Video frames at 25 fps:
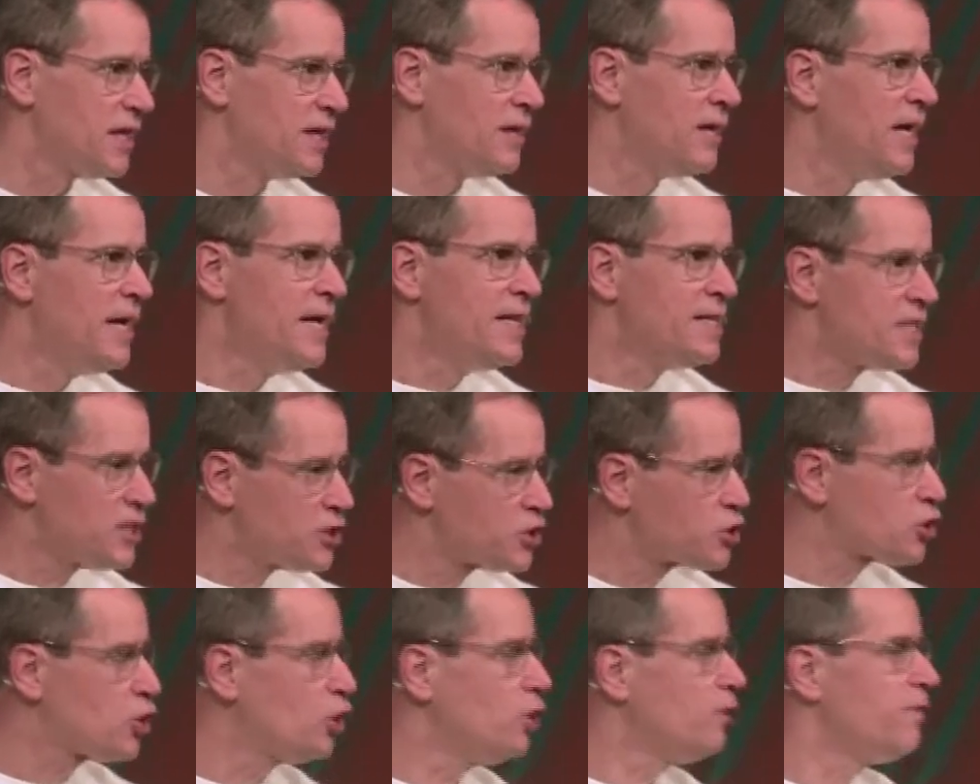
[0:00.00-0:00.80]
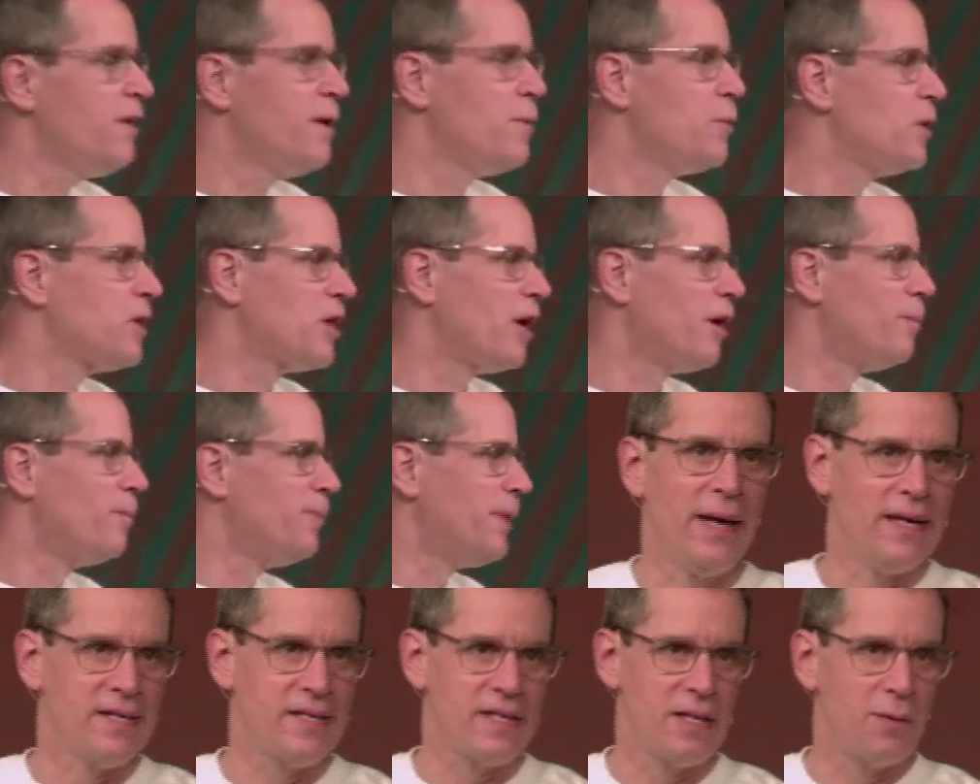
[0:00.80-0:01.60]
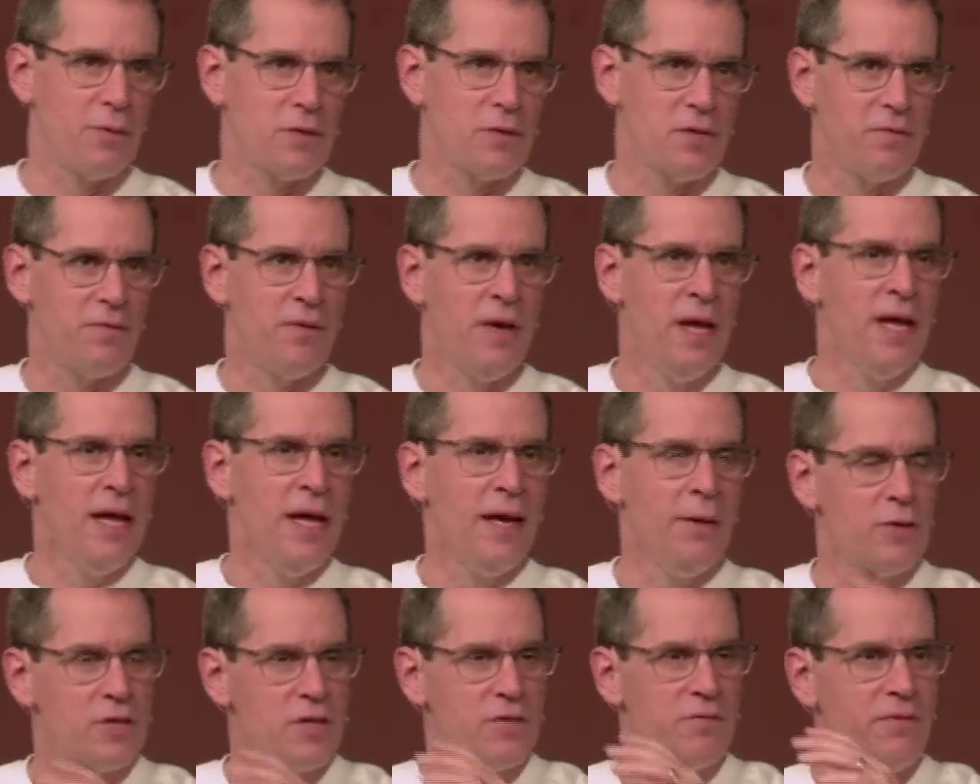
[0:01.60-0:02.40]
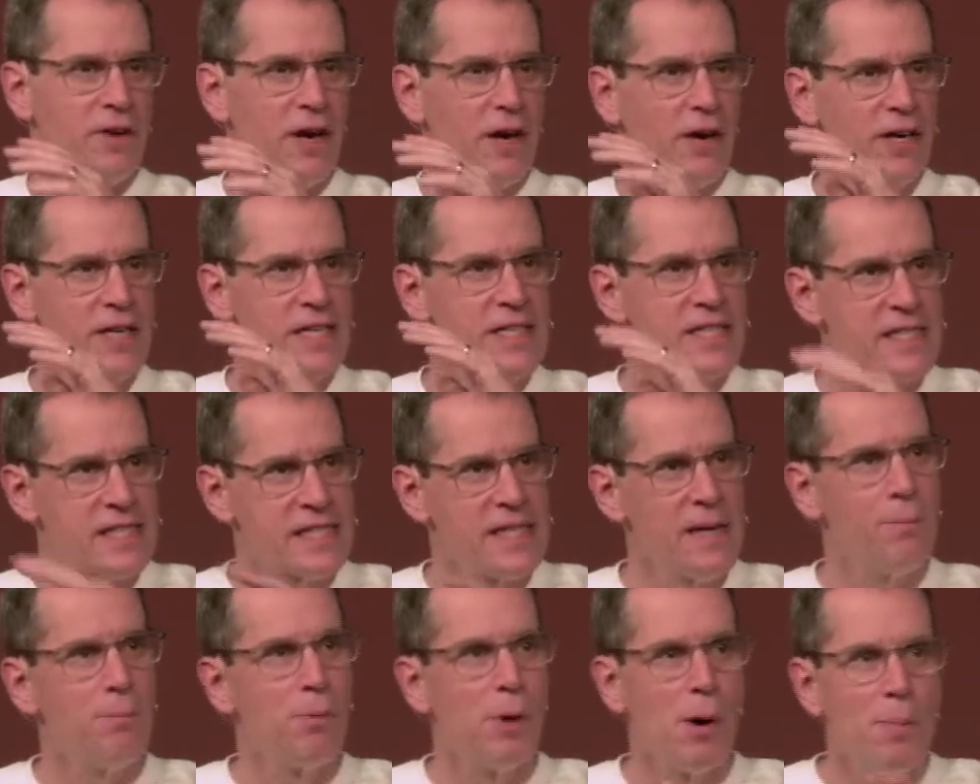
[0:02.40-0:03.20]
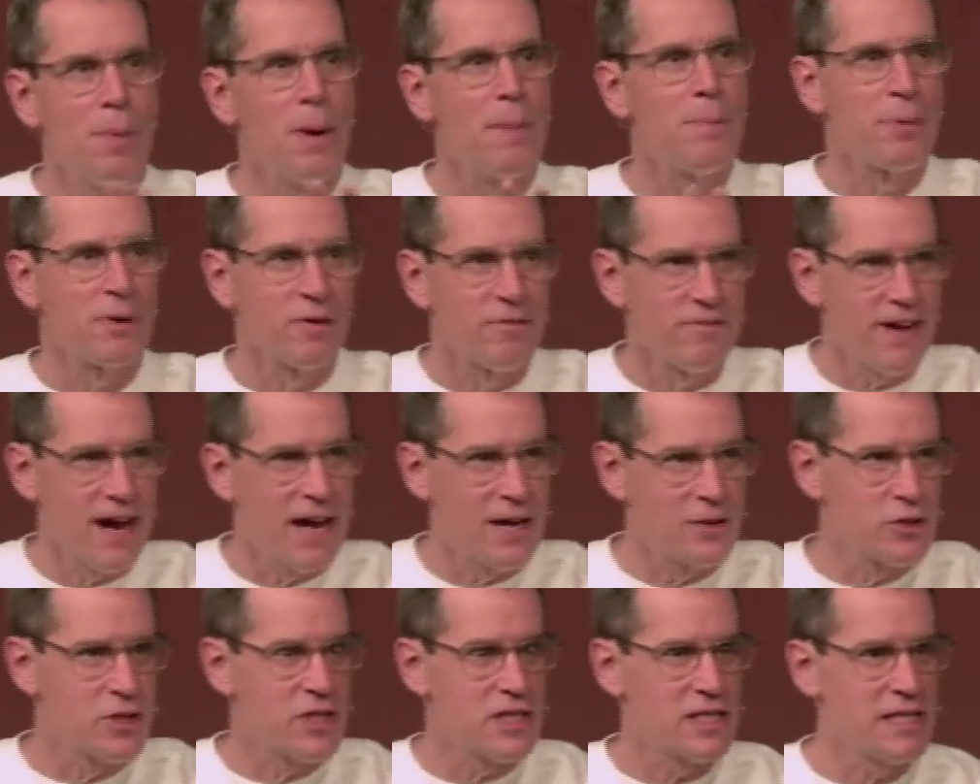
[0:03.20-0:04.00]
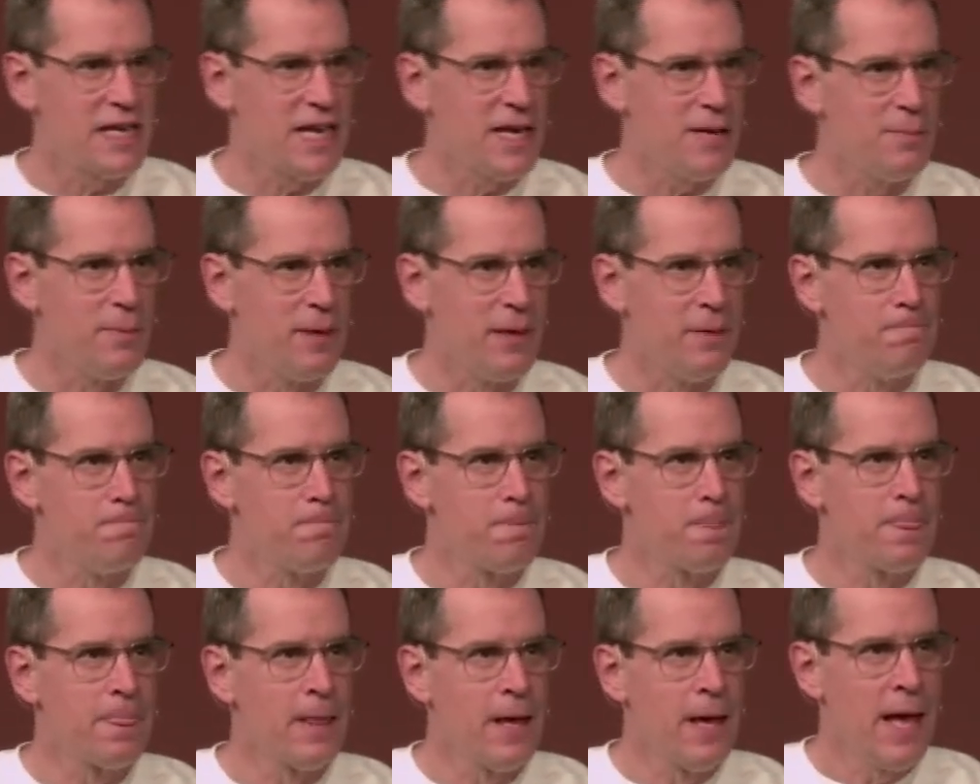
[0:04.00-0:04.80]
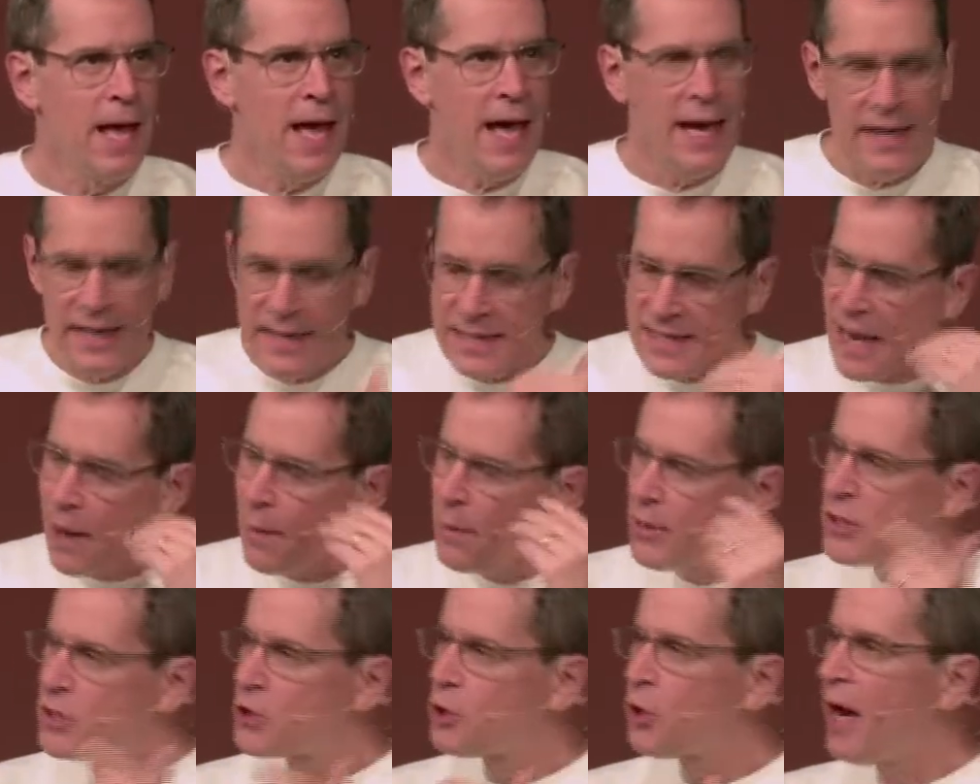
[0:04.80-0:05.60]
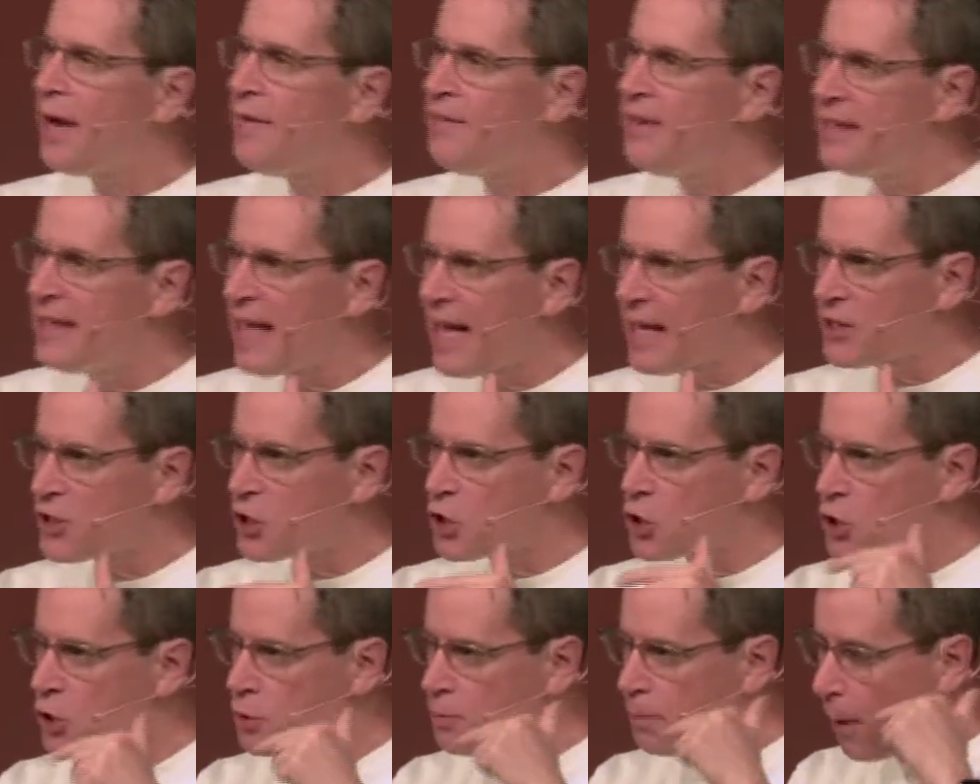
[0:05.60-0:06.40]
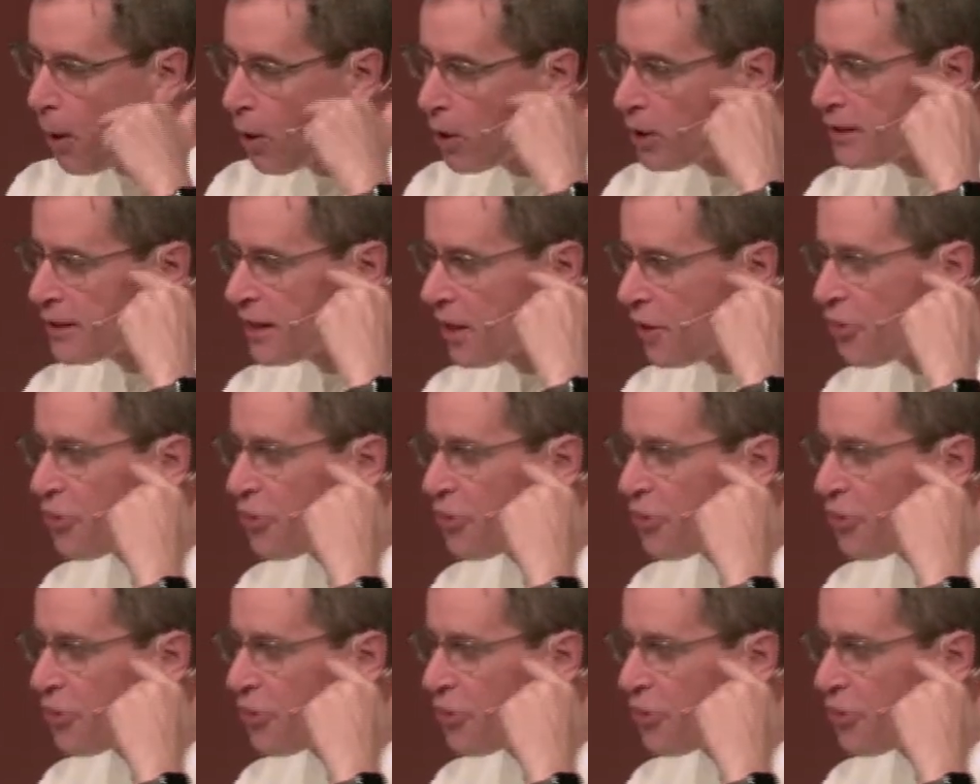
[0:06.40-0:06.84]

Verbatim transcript: and to serve him with our best. It was a, it was a very simple but profound statement. And as I was driving, that sparked a